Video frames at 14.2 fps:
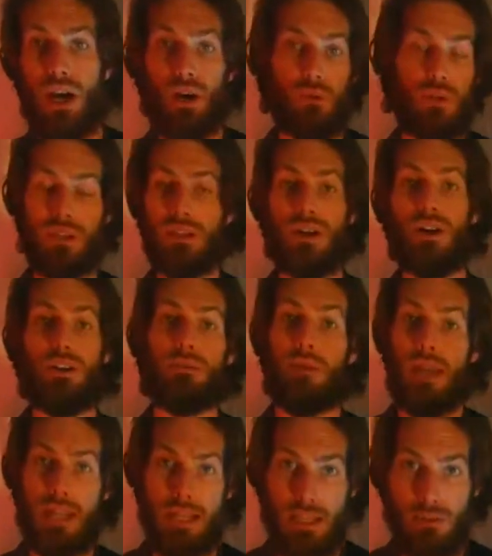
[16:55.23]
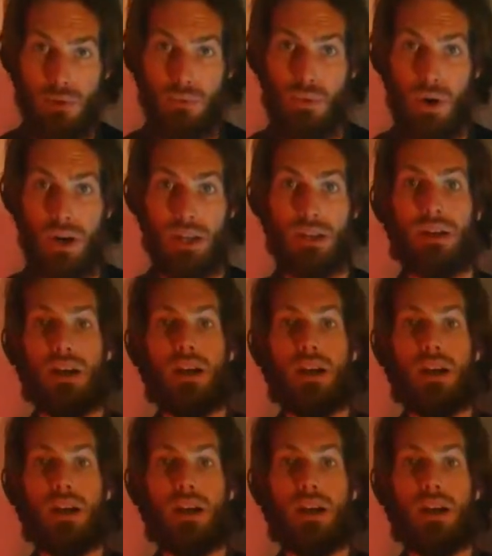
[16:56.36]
We could call them anything we want.